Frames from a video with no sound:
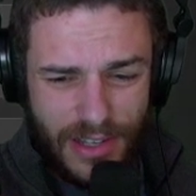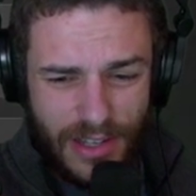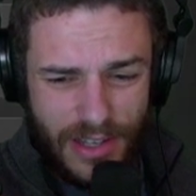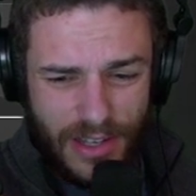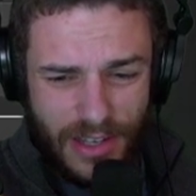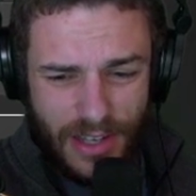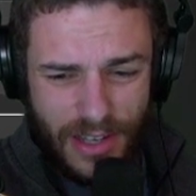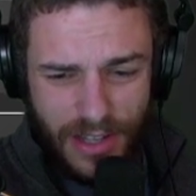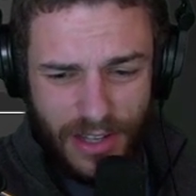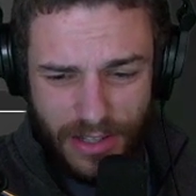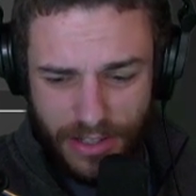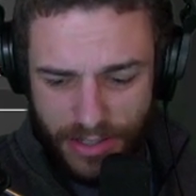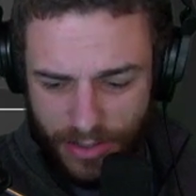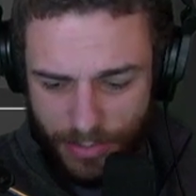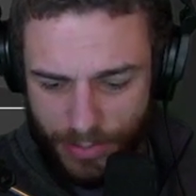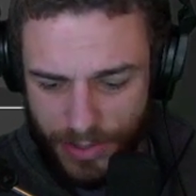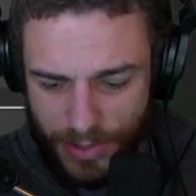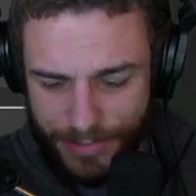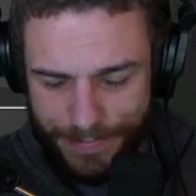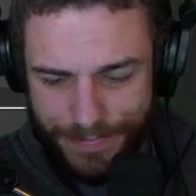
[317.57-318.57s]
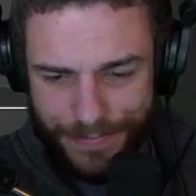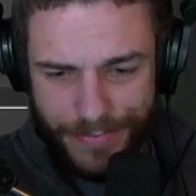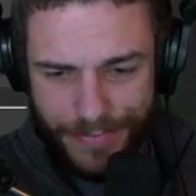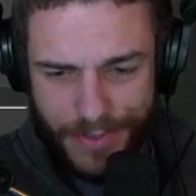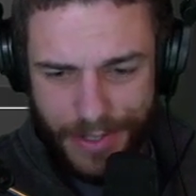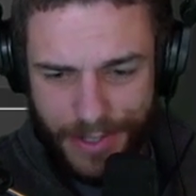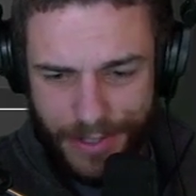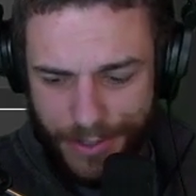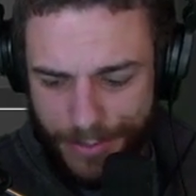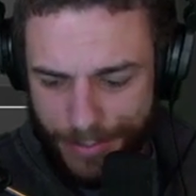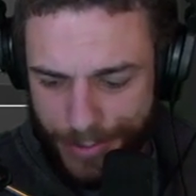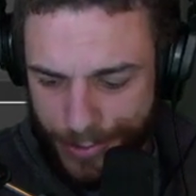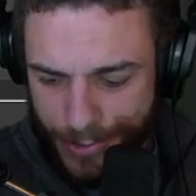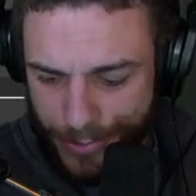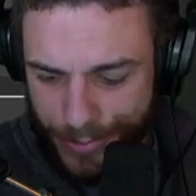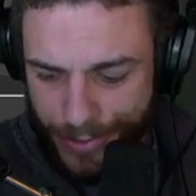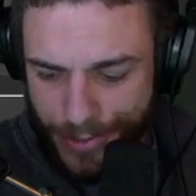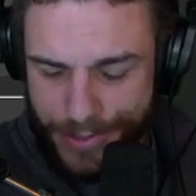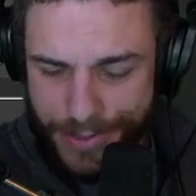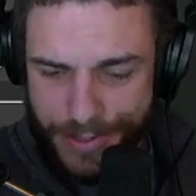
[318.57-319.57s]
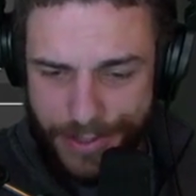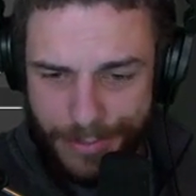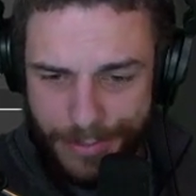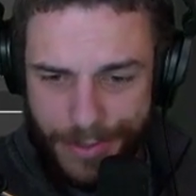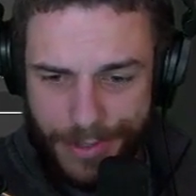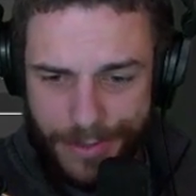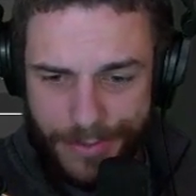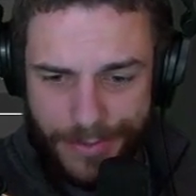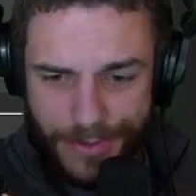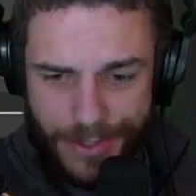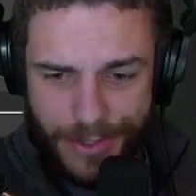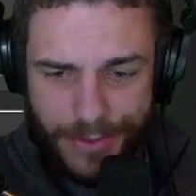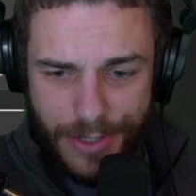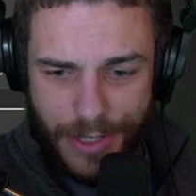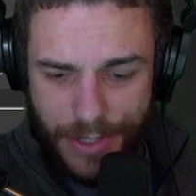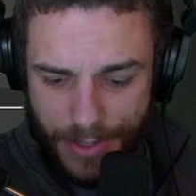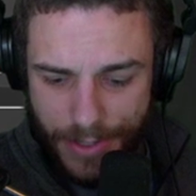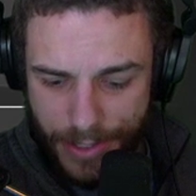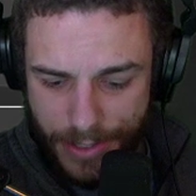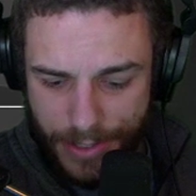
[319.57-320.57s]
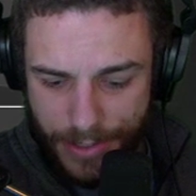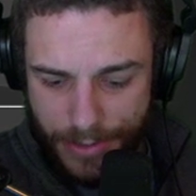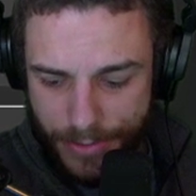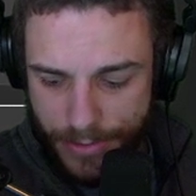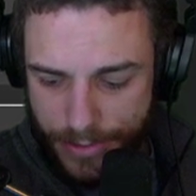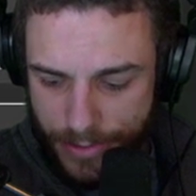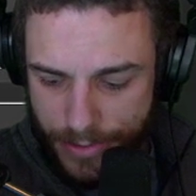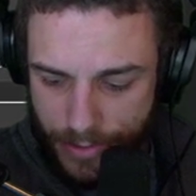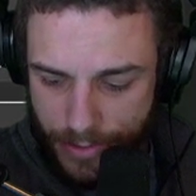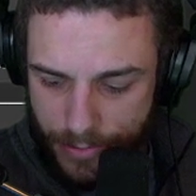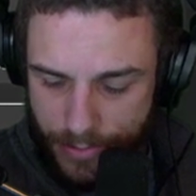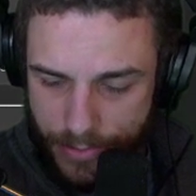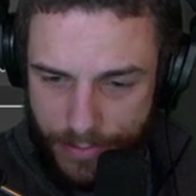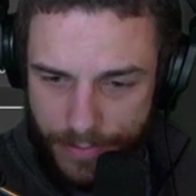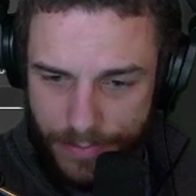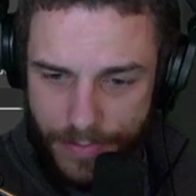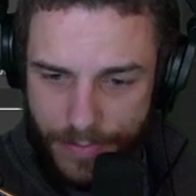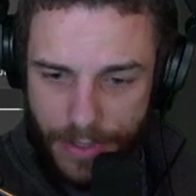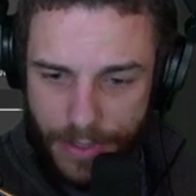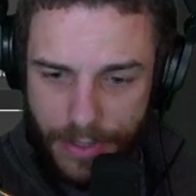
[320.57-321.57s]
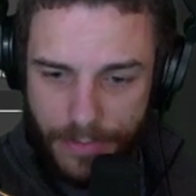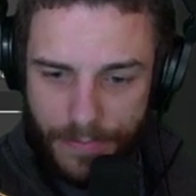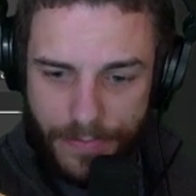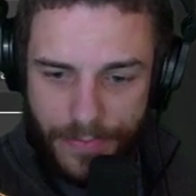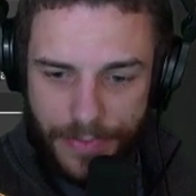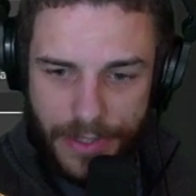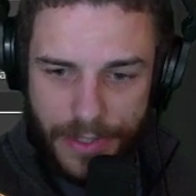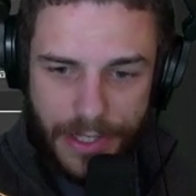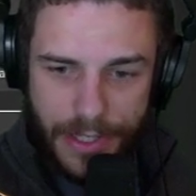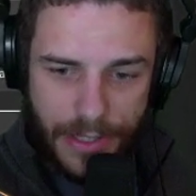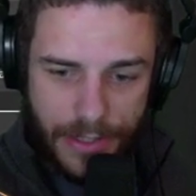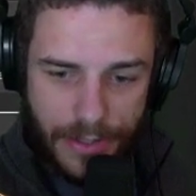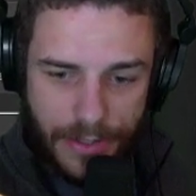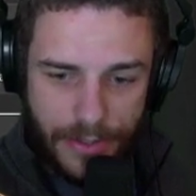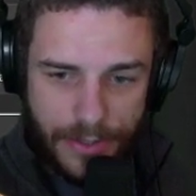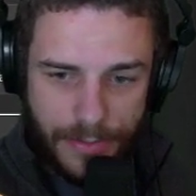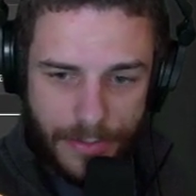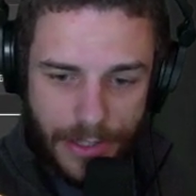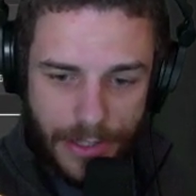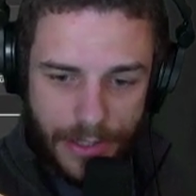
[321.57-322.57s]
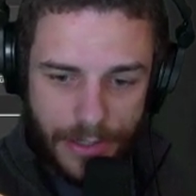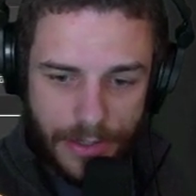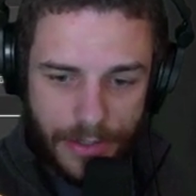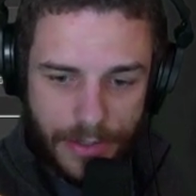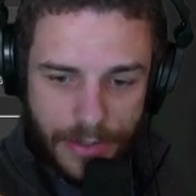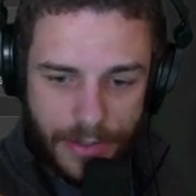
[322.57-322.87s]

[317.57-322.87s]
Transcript: a little bit crazy, but you know how it goes. So yeah, there's my.